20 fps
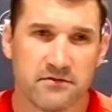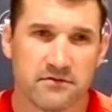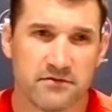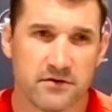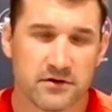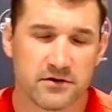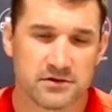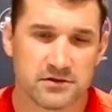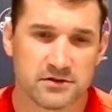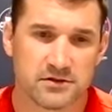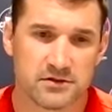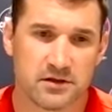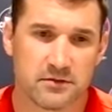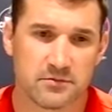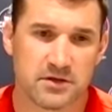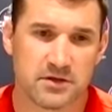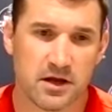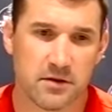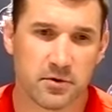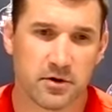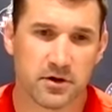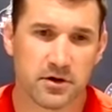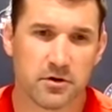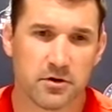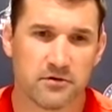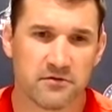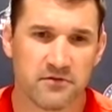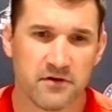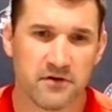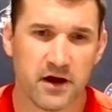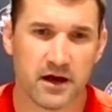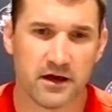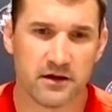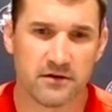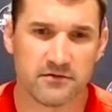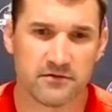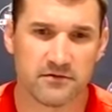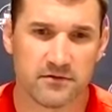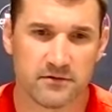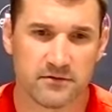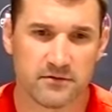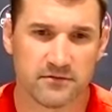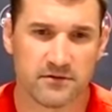first September in 05.